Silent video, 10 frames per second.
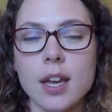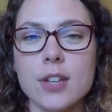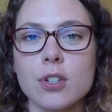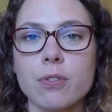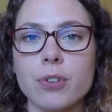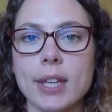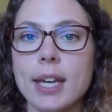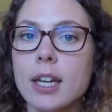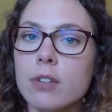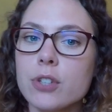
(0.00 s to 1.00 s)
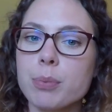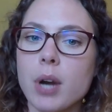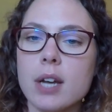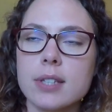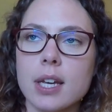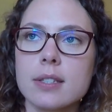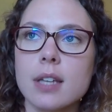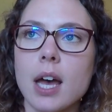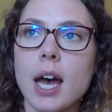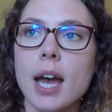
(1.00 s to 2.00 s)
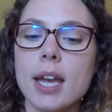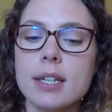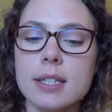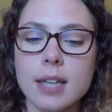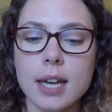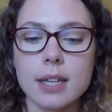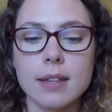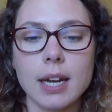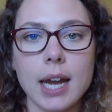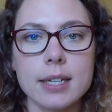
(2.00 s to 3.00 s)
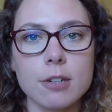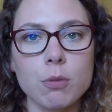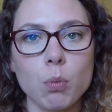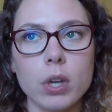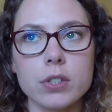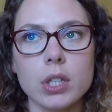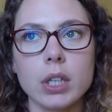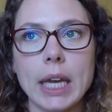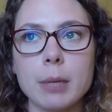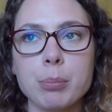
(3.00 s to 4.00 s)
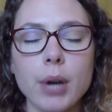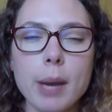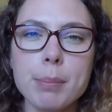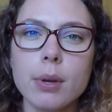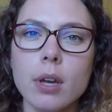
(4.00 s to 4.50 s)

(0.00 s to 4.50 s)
So for the interview process, I decided that I didn't want to like prep